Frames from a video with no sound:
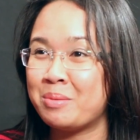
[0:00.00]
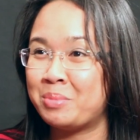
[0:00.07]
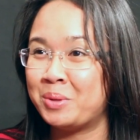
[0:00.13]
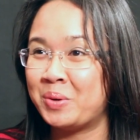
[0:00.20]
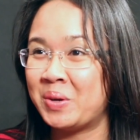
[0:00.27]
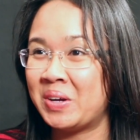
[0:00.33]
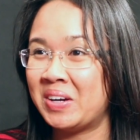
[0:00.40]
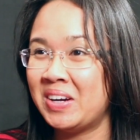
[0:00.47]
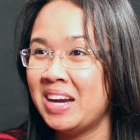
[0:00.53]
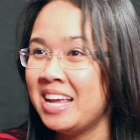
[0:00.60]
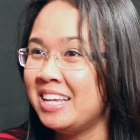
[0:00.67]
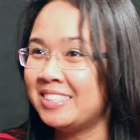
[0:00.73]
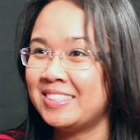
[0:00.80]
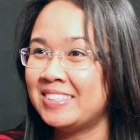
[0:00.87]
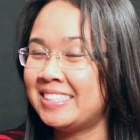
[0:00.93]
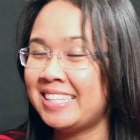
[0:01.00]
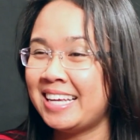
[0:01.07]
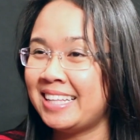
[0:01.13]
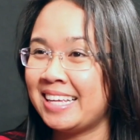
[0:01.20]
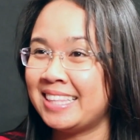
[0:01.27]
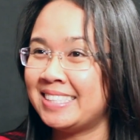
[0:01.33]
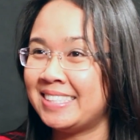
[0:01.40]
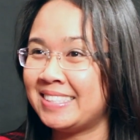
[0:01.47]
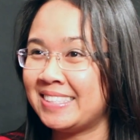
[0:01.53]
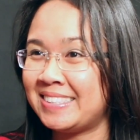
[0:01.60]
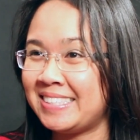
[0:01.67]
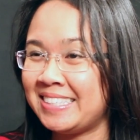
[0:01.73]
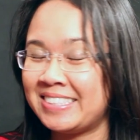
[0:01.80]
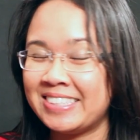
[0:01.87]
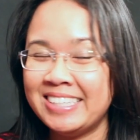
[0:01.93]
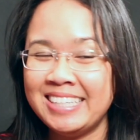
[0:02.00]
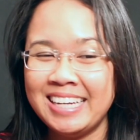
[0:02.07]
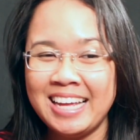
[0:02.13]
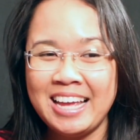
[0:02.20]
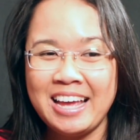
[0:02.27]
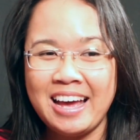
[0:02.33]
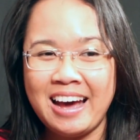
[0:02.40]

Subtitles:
employer, so it's not like this is a secret.